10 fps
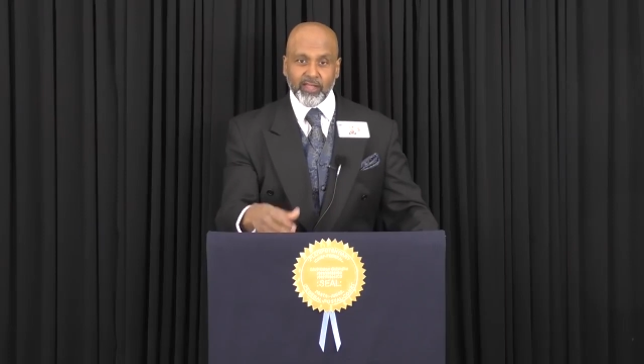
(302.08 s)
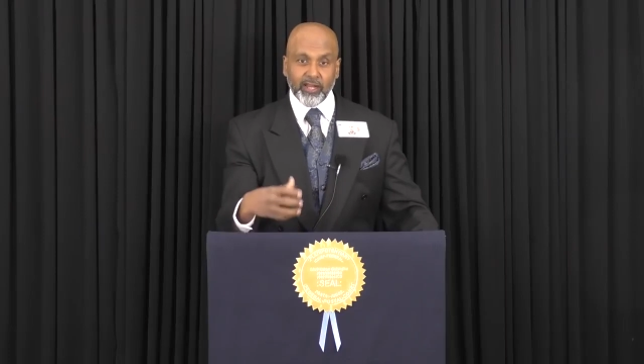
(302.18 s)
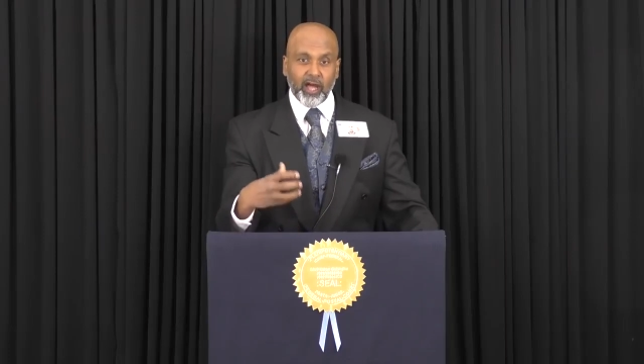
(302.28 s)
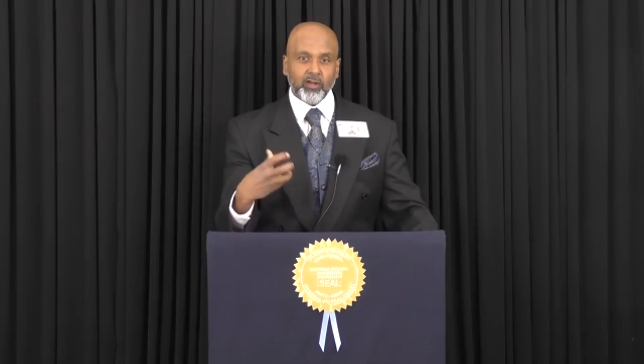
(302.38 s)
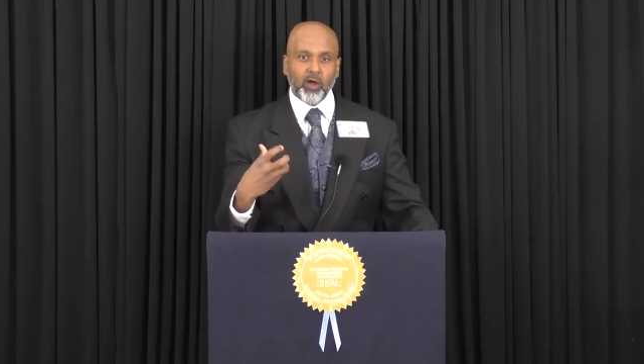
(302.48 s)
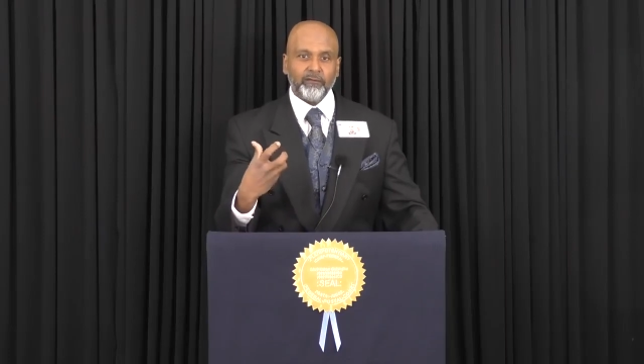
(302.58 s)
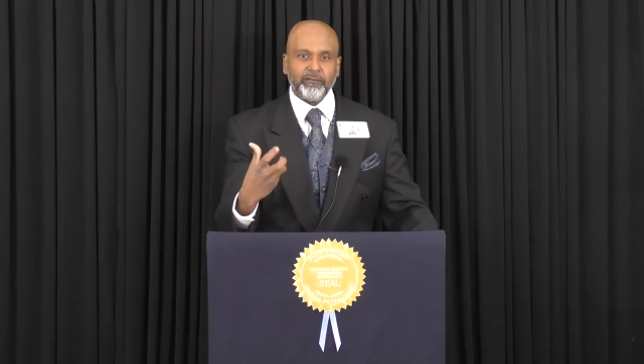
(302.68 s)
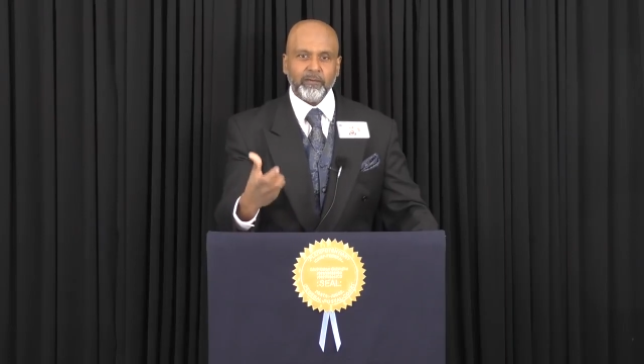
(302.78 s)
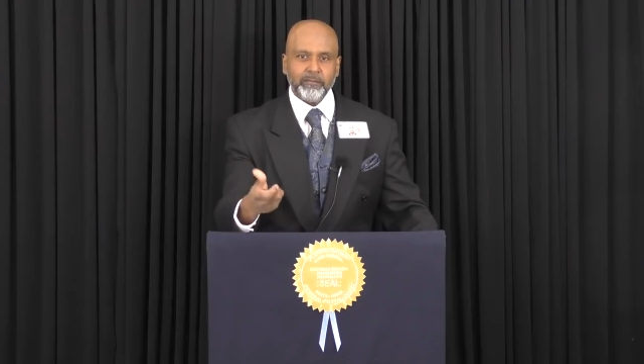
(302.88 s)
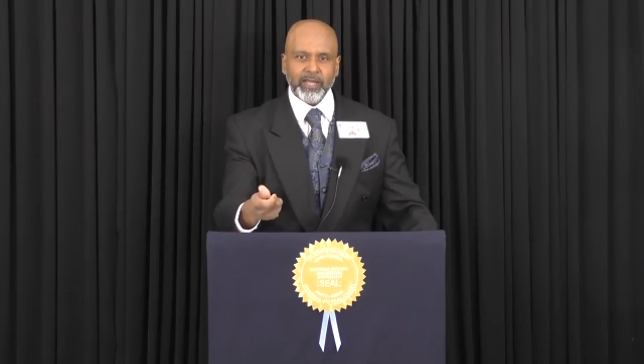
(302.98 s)
that are
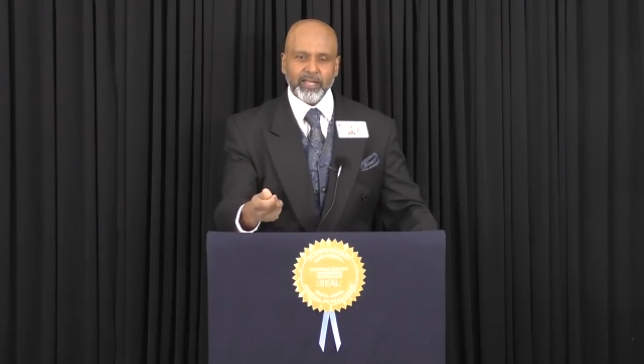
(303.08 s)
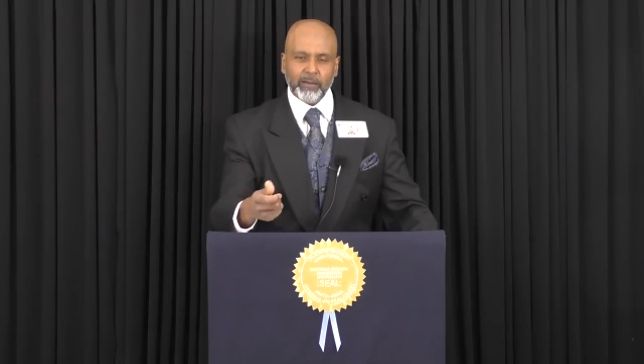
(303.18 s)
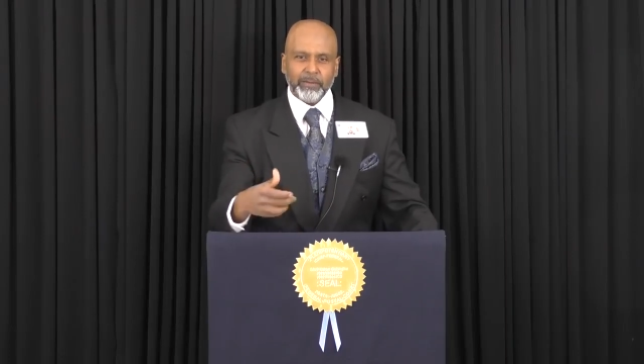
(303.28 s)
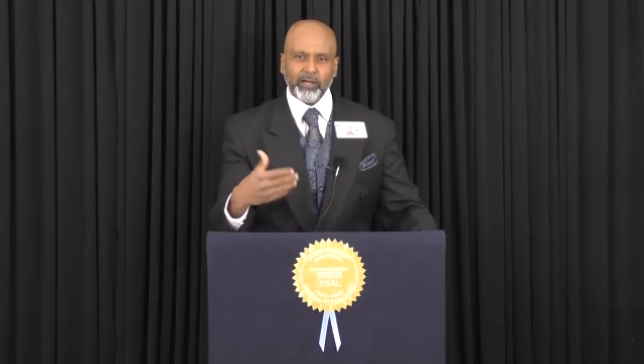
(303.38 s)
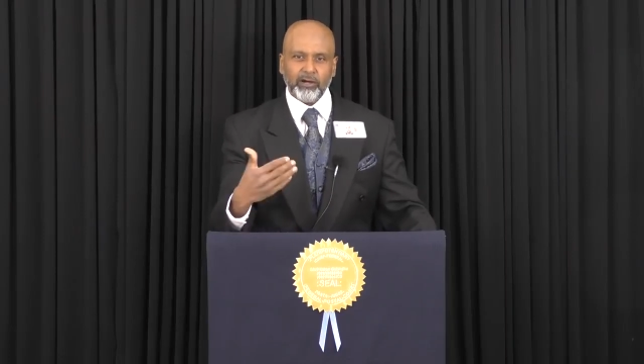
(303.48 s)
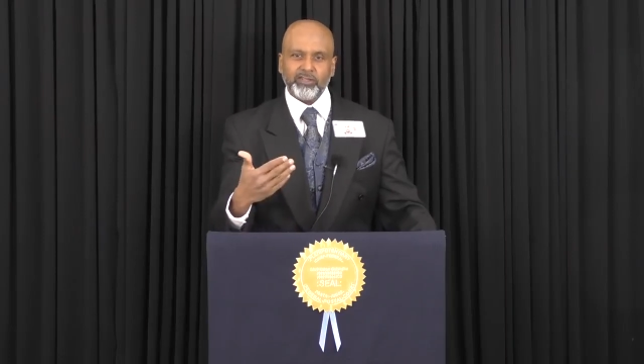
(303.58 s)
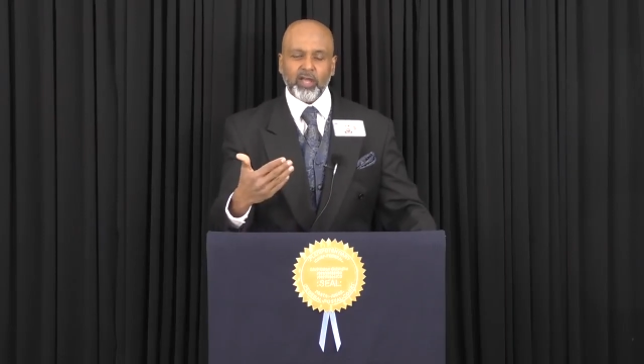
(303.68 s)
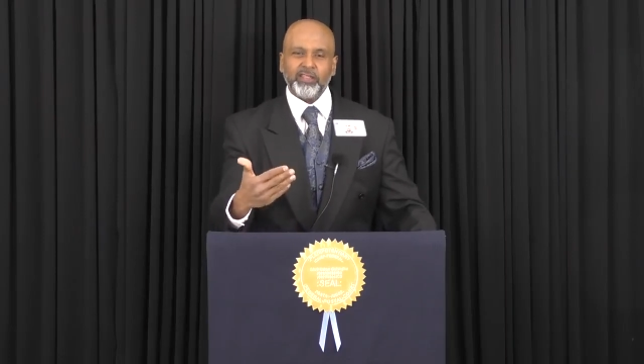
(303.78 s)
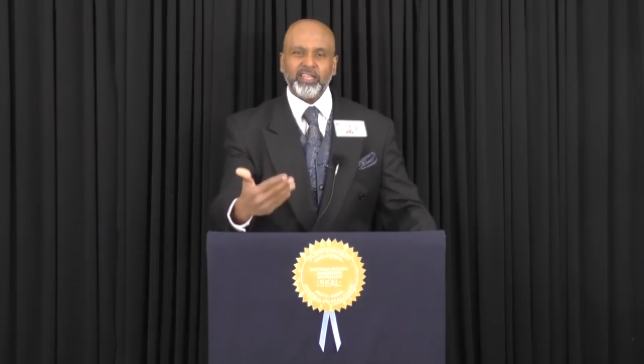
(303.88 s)
not familiar because